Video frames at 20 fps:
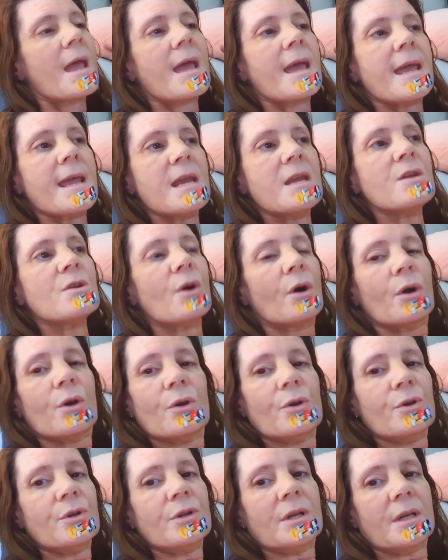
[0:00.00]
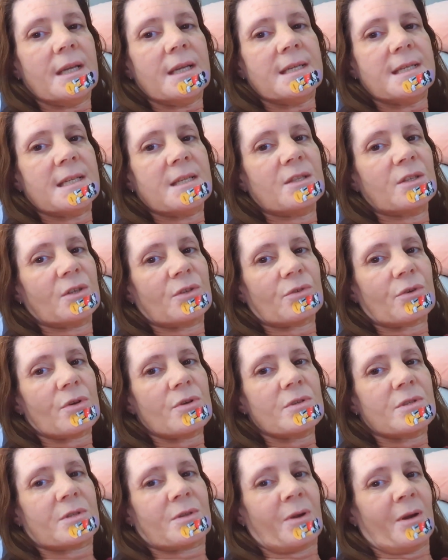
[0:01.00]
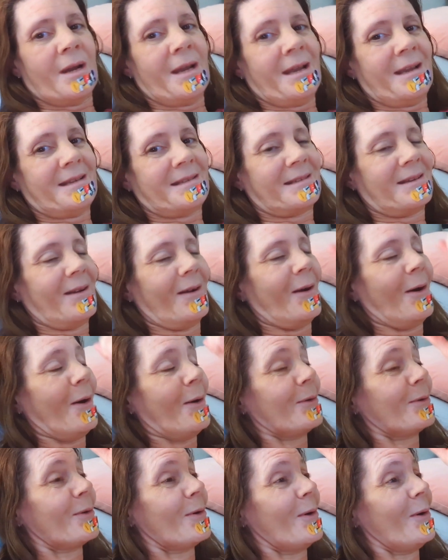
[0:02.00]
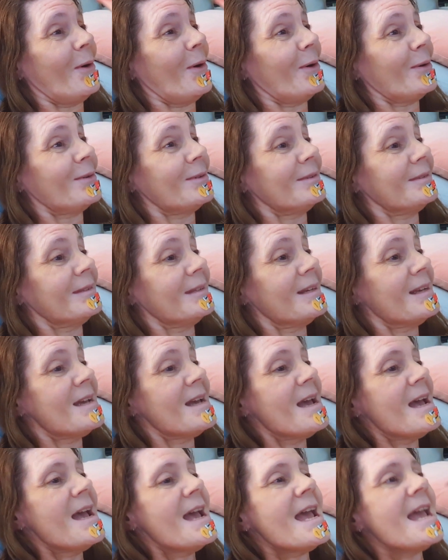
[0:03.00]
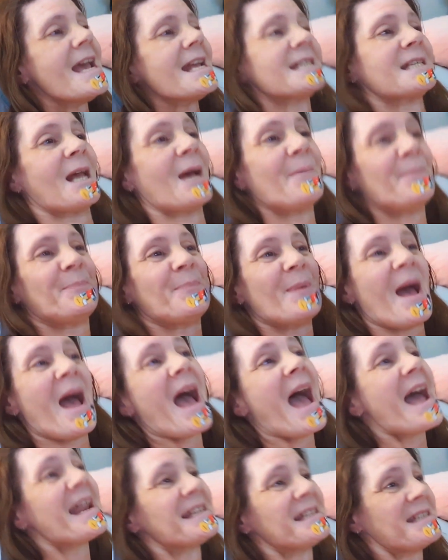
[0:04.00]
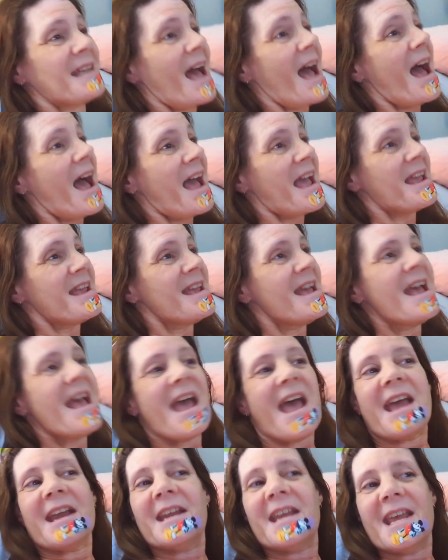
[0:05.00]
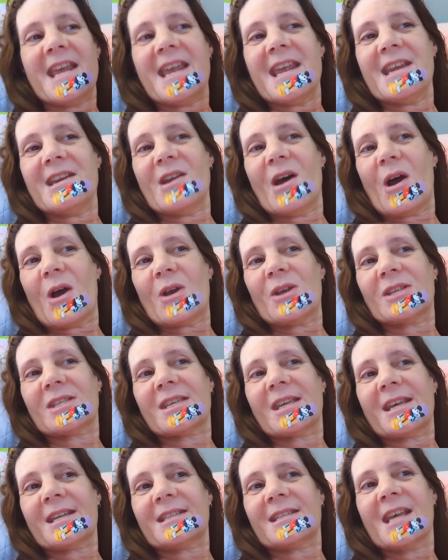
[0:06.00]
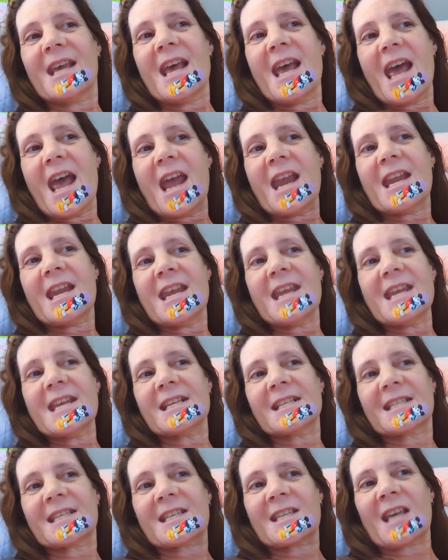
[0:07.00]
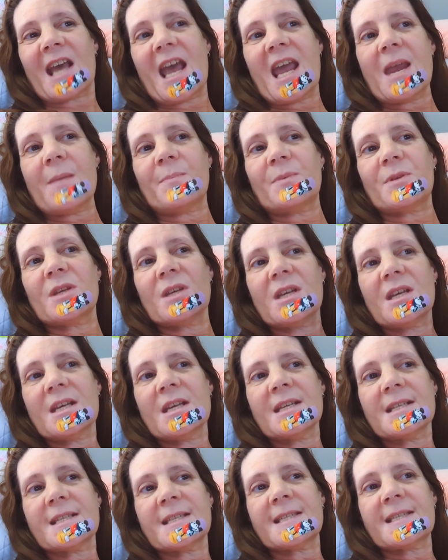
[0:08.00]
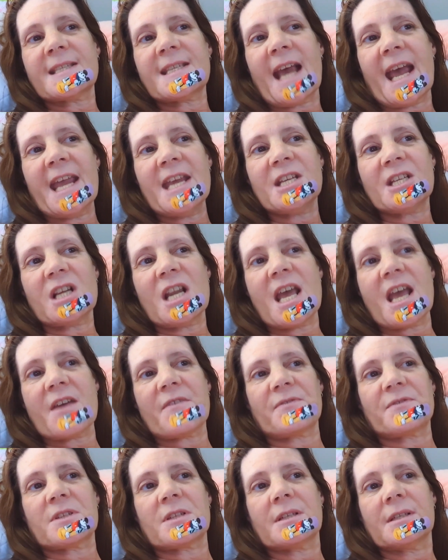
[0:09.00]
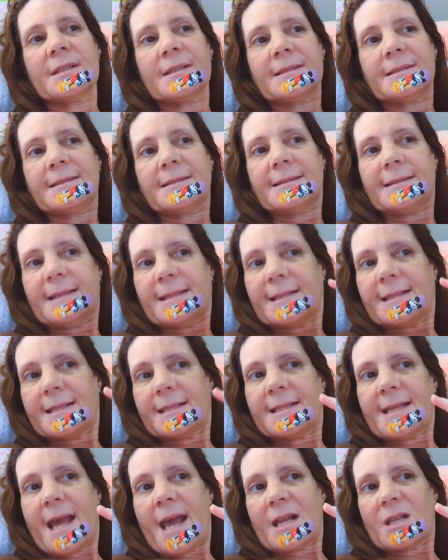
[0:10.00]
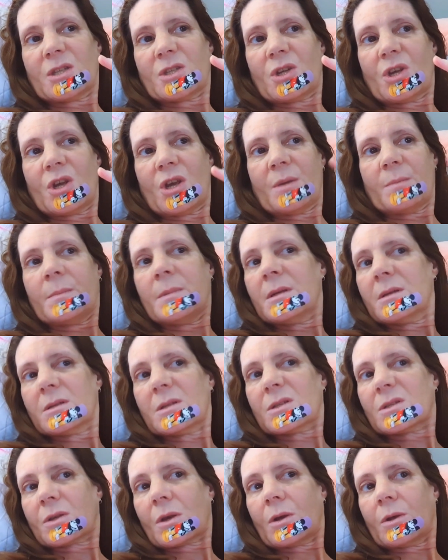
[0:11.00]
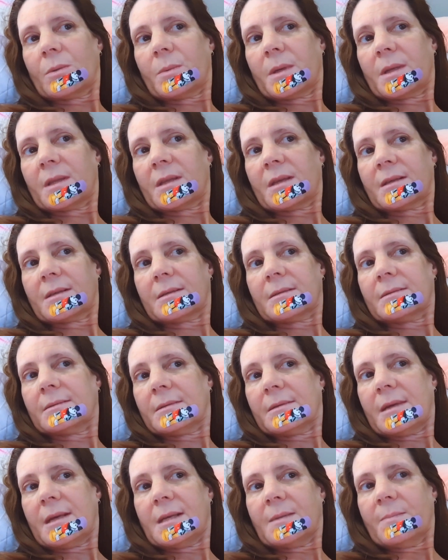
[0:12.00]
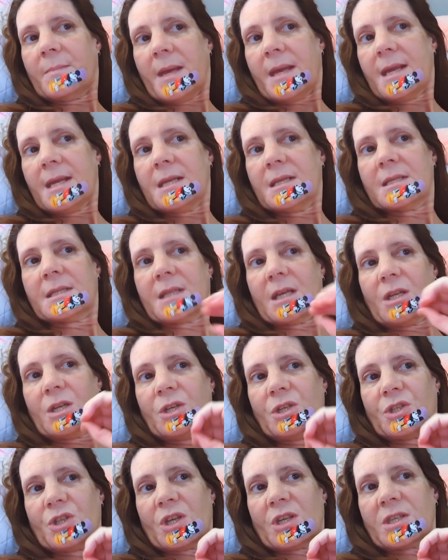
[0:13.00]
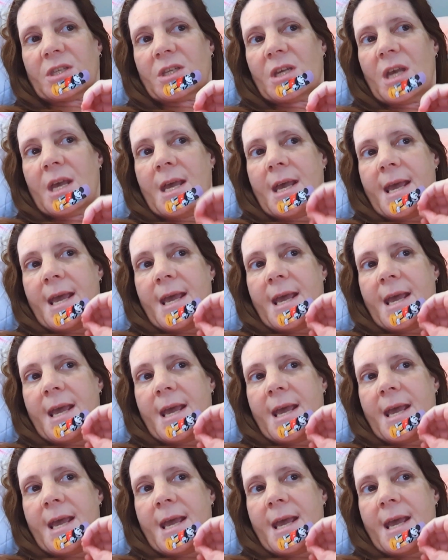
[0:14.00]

He not only did the groceries. Oh, God. It's a bad day. And he knows it. And he escaped. Stage left. It's a dance term. Just go with it. It means that you just